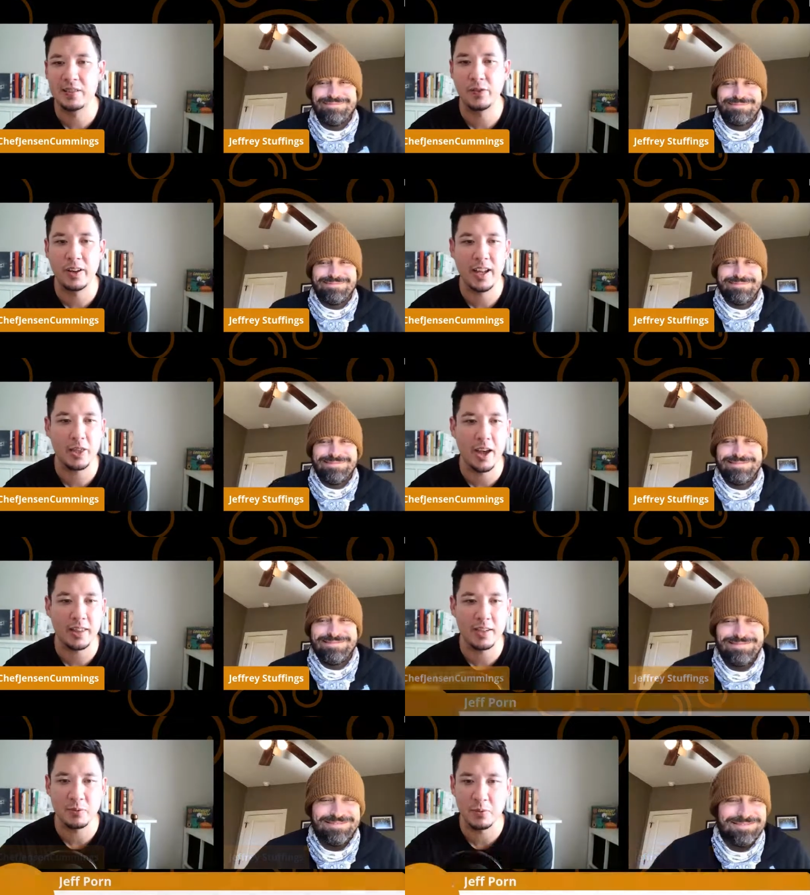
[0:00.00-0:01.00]
Speaker 1: this is funny. I
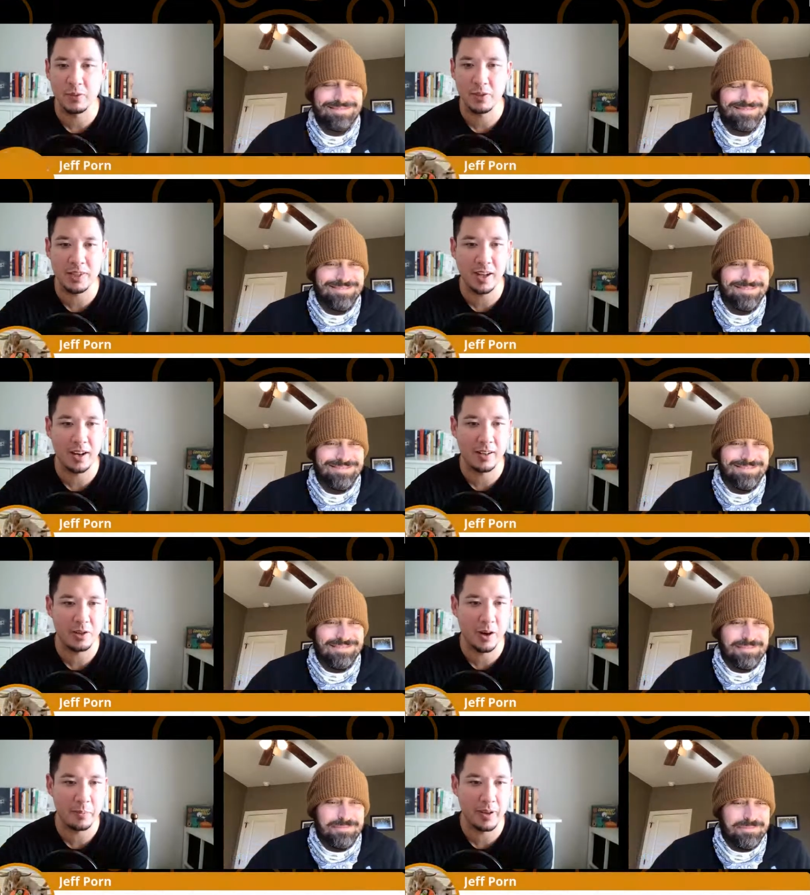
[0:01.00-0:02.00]
thought this when we first got on
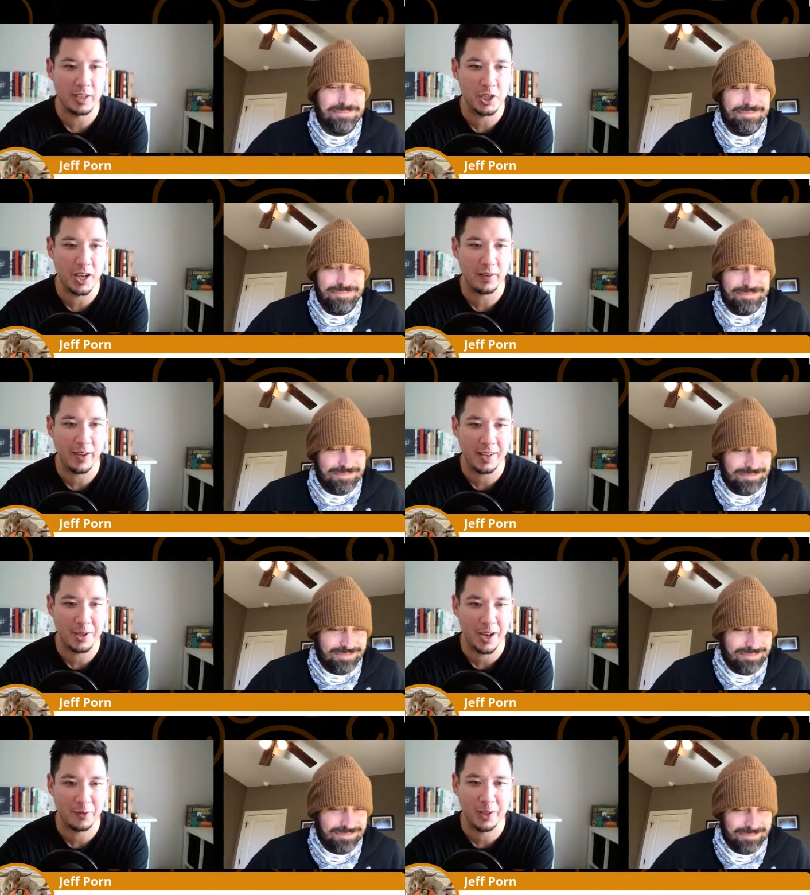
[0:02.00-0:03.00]
to our buddy Jeff. Hey,
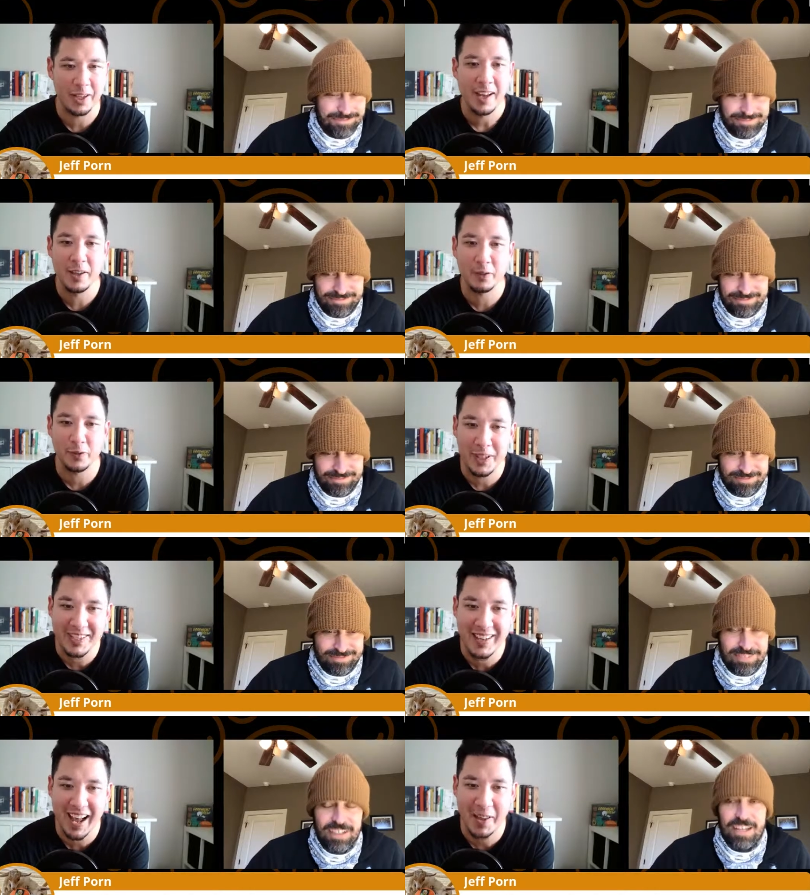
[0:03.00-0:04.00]
Jeffrey, you
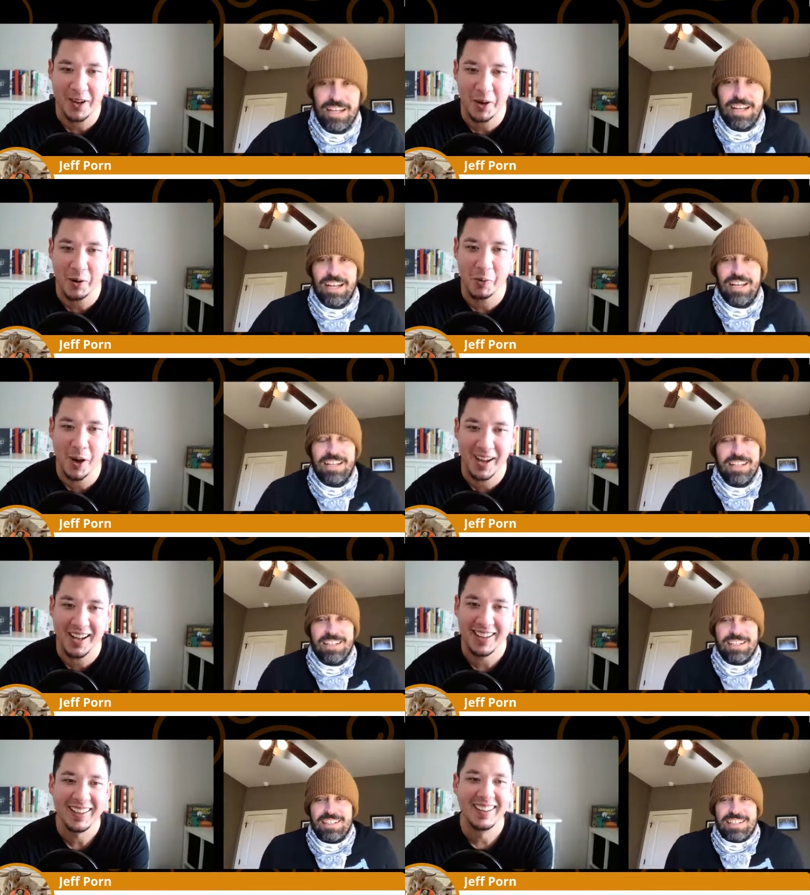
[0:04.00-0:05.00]
freezing down there or
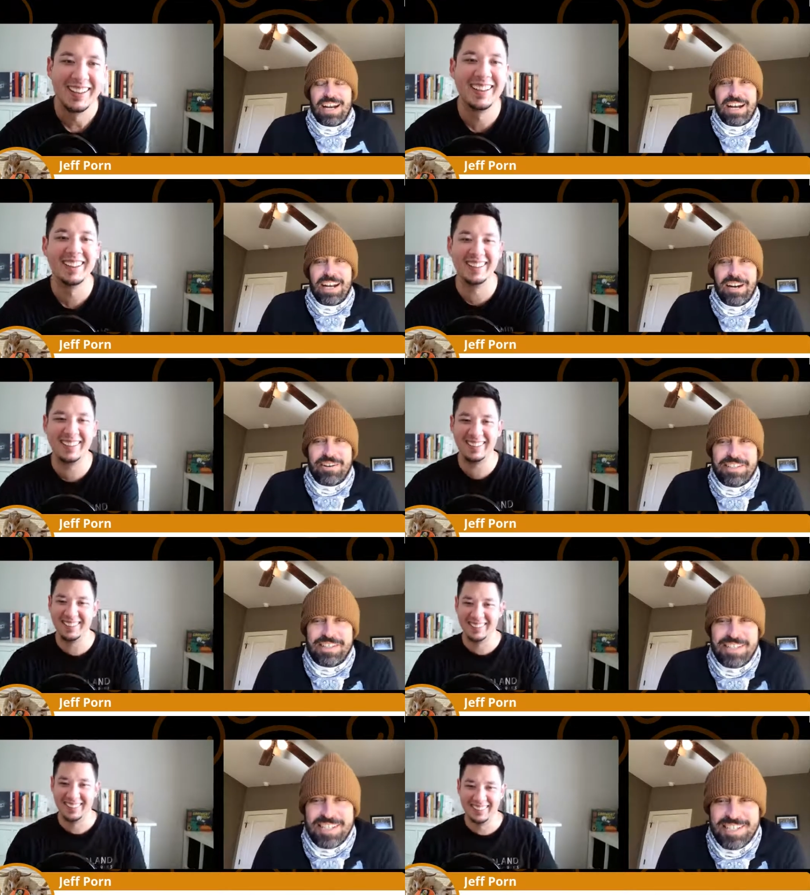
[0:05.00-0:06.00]
what?
Speaker 2: I know
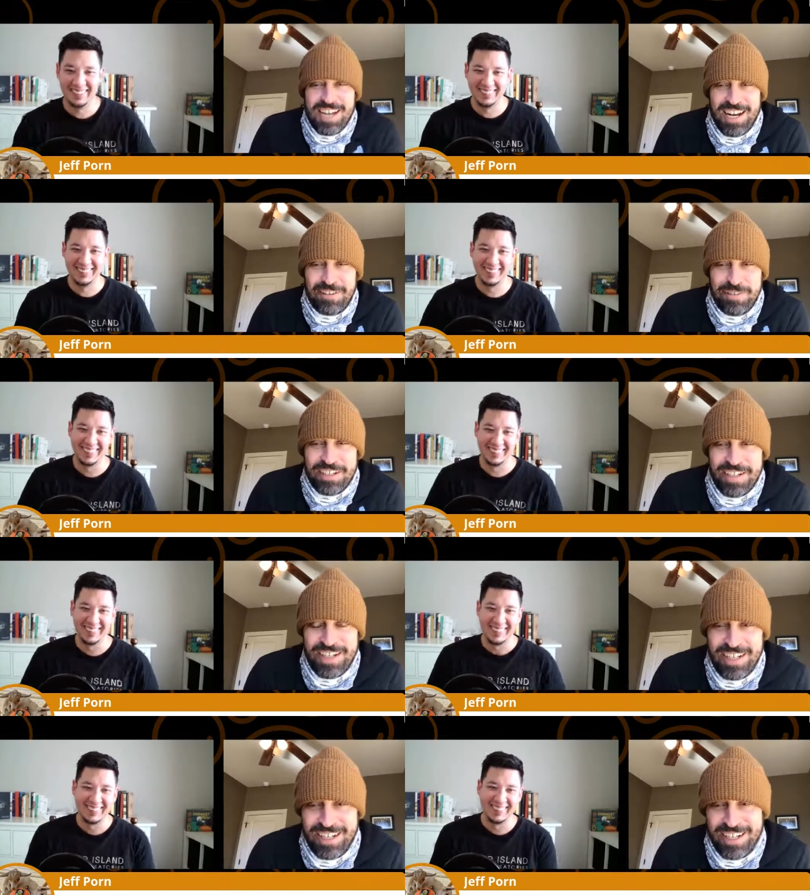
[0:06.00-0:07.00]
it's, not even
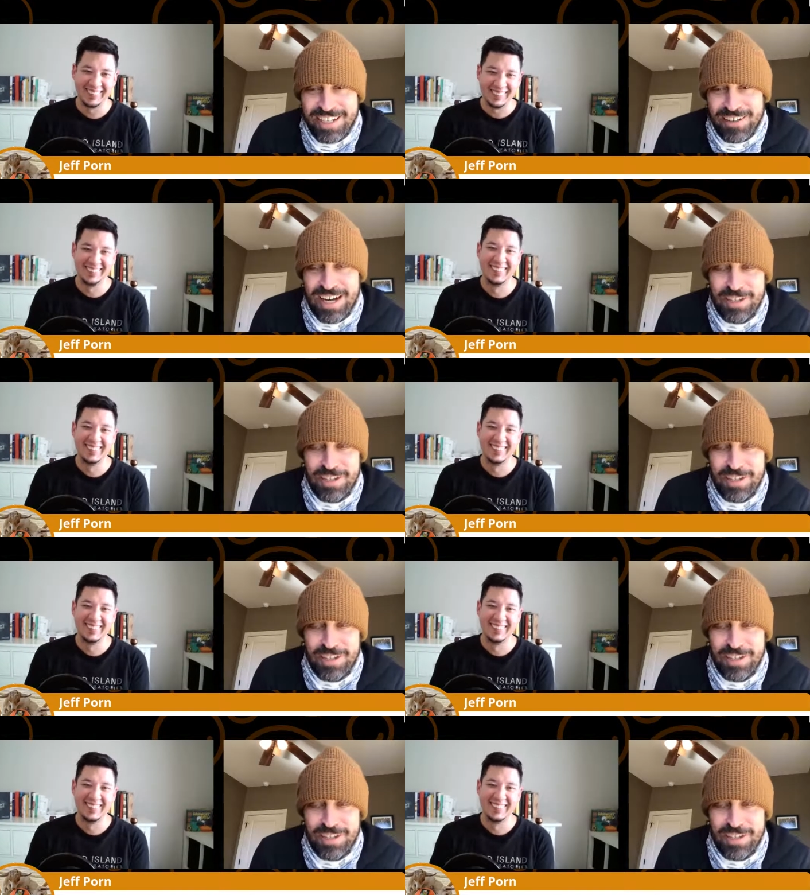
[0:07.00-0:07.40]
uh, you know